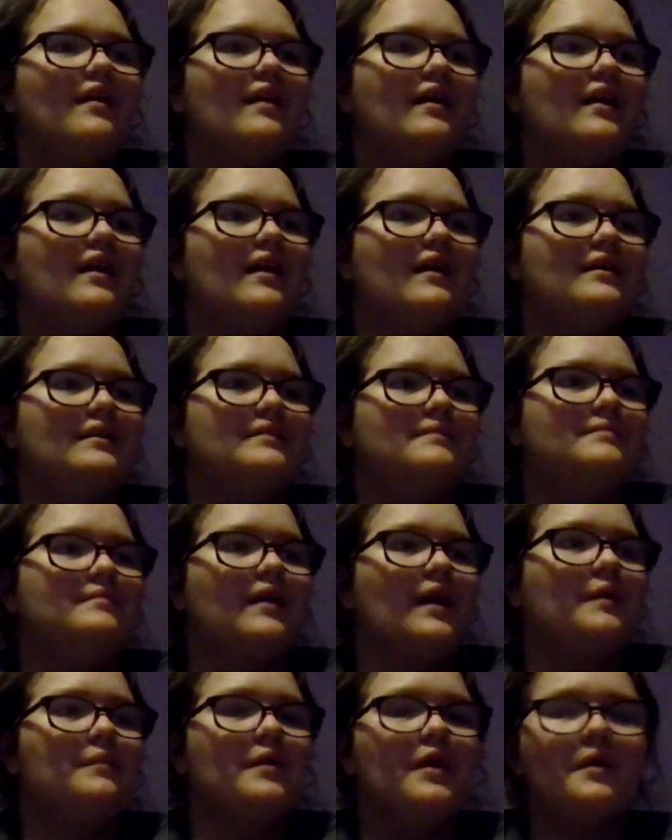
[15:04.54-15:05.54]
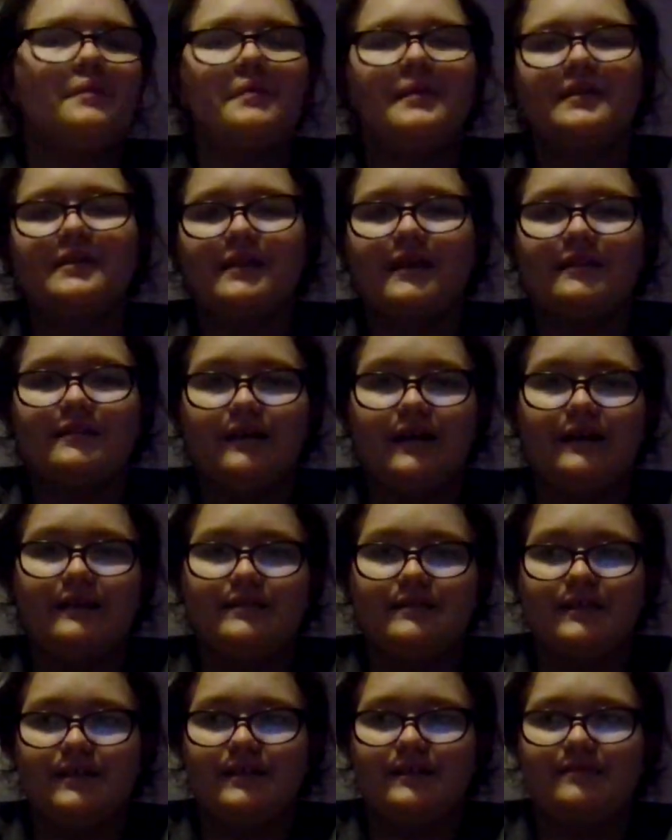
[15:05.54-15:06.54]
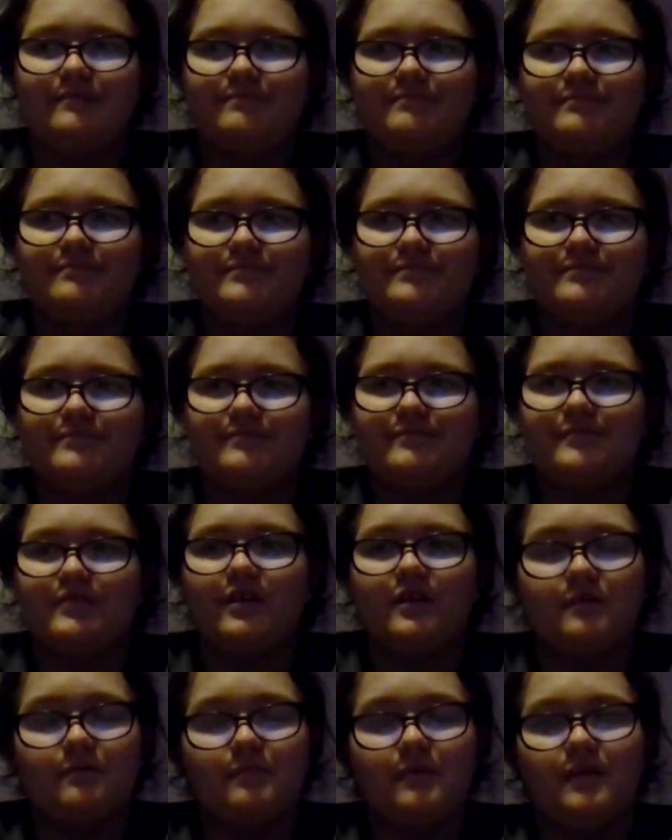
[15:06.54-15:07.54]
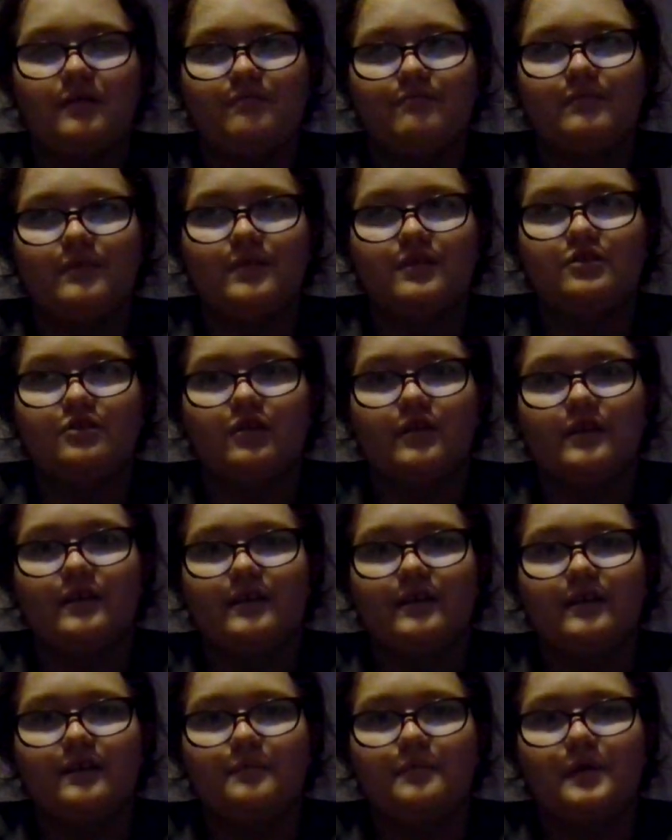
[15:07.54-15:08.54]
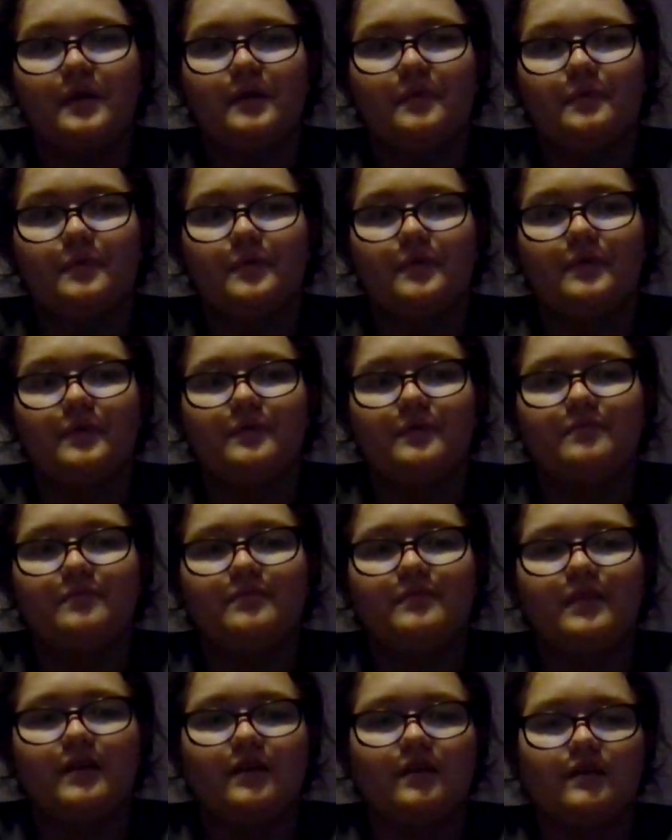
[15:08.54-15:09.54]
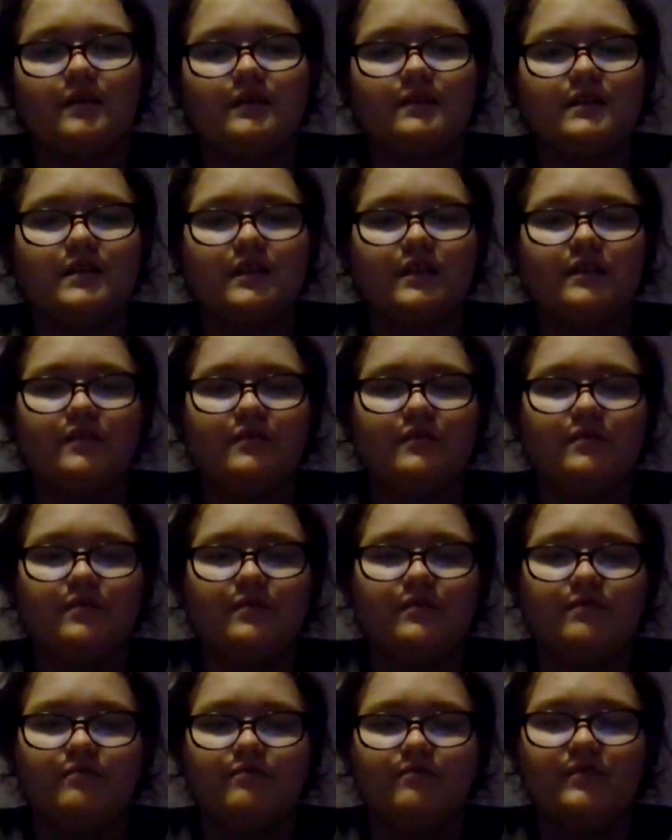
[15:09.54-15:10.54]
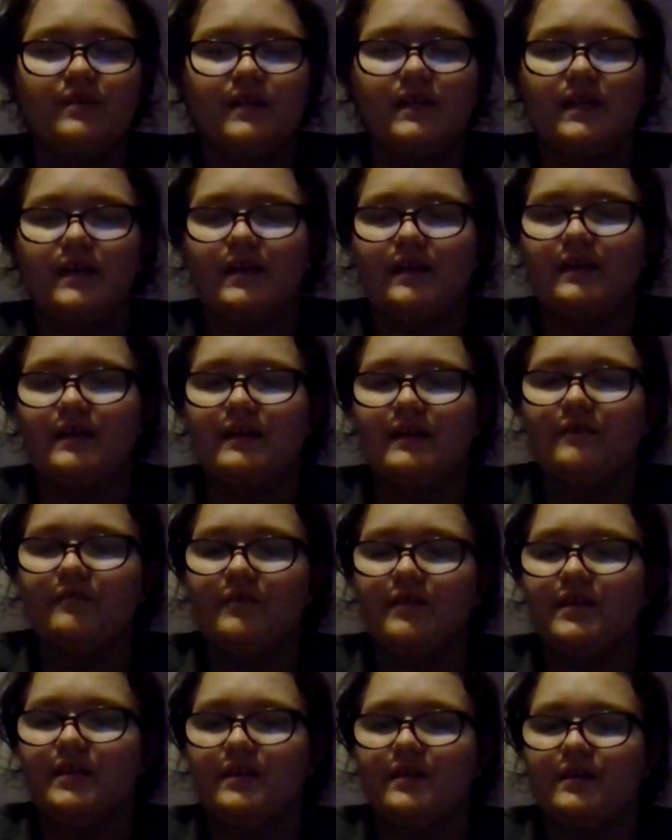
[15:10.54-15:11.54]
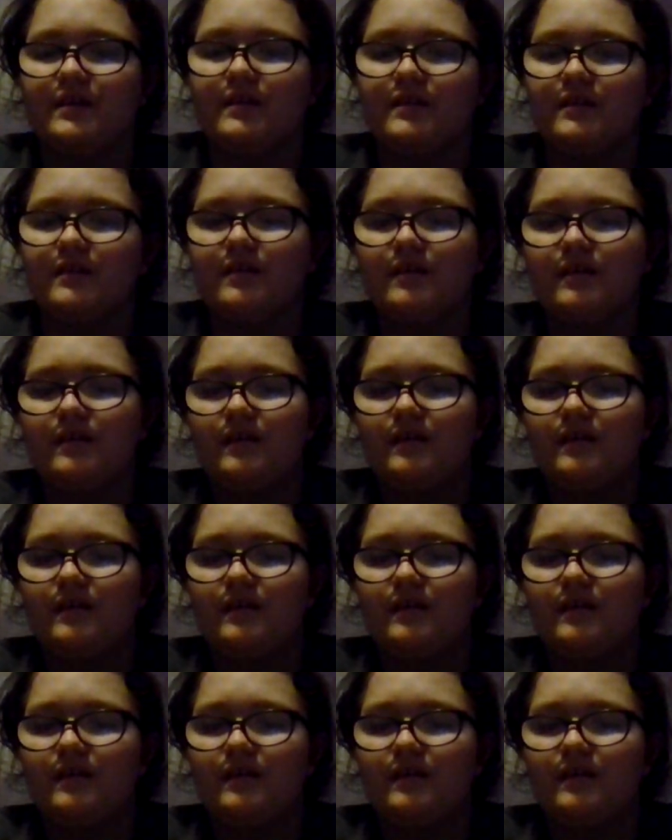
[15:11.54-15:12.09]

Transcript: I'm hoping they liked it, or majority of the people. They continue reading and everything.